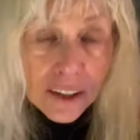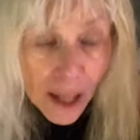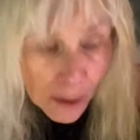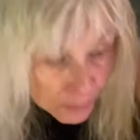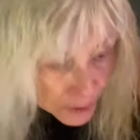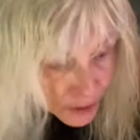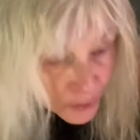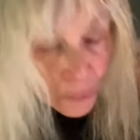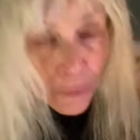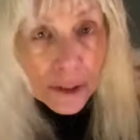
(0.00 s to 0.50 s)
I
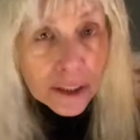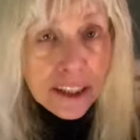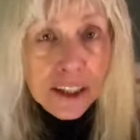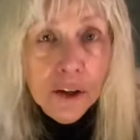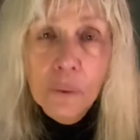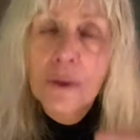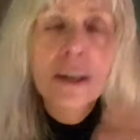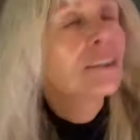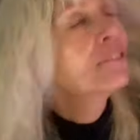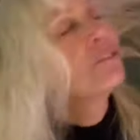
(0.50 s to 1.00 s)
was really
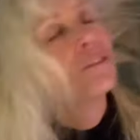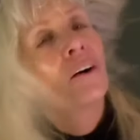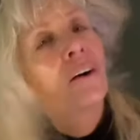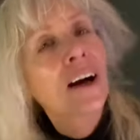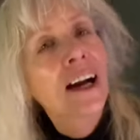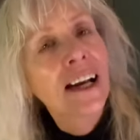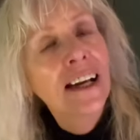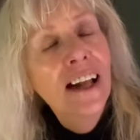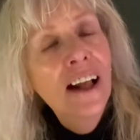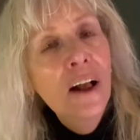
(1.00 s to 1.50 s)
going for
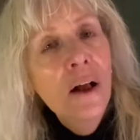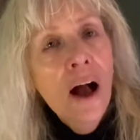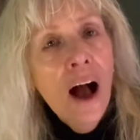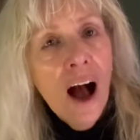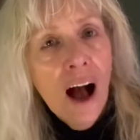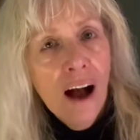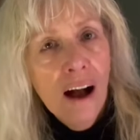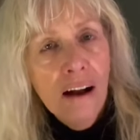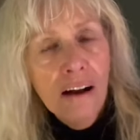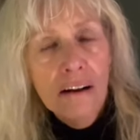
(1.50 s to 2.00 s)
it.
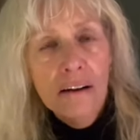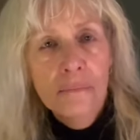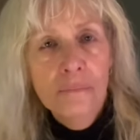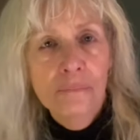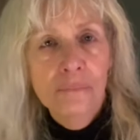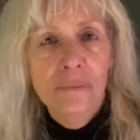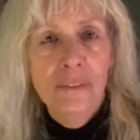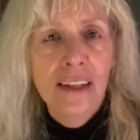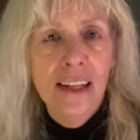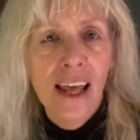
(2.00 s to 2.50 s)

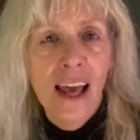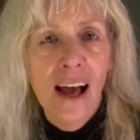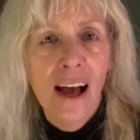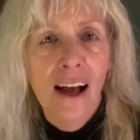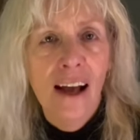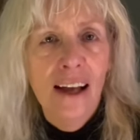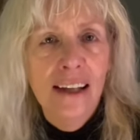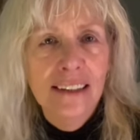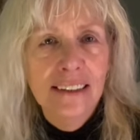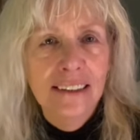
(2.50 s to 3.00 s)
Um, yeah,
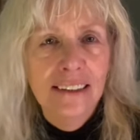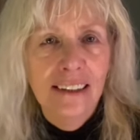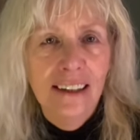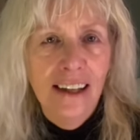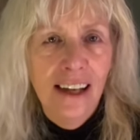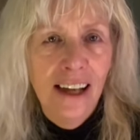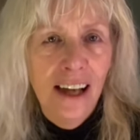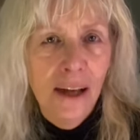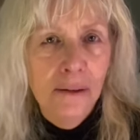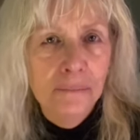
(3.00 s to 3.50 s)
I,
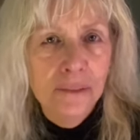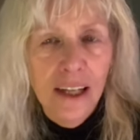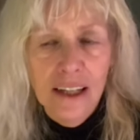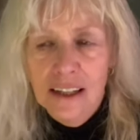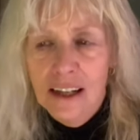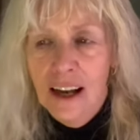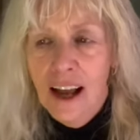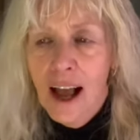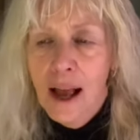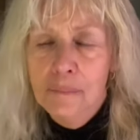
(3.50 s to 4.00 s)
I'm not,
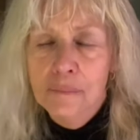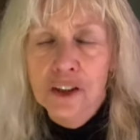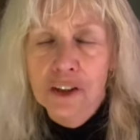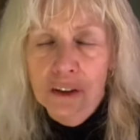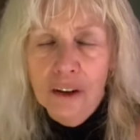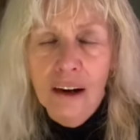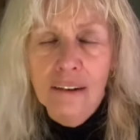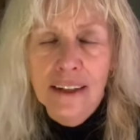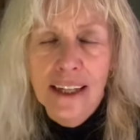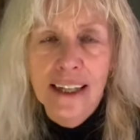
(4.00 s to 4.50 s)
I'm
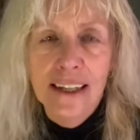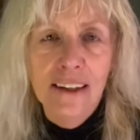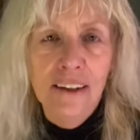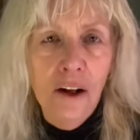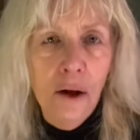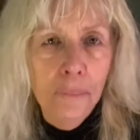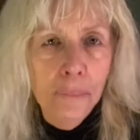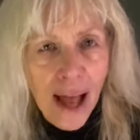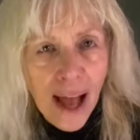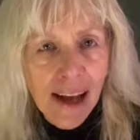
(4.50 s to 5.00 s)
sure I'll get it
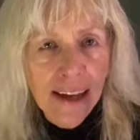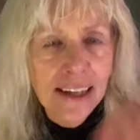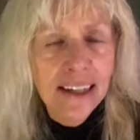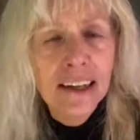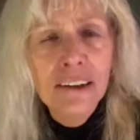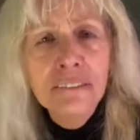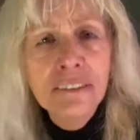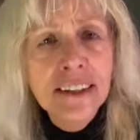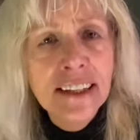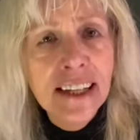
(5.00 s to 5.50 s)
all back and
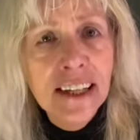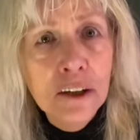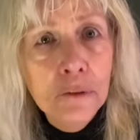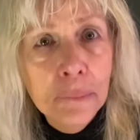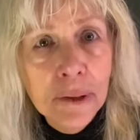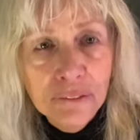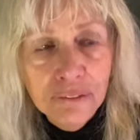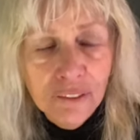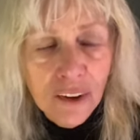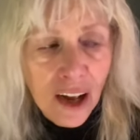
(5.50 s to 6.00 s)
everything will
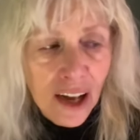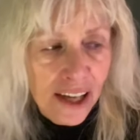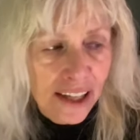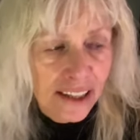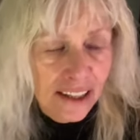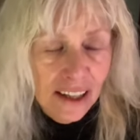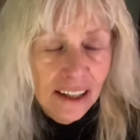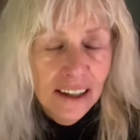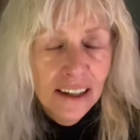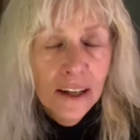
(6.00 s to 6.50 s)
be fine.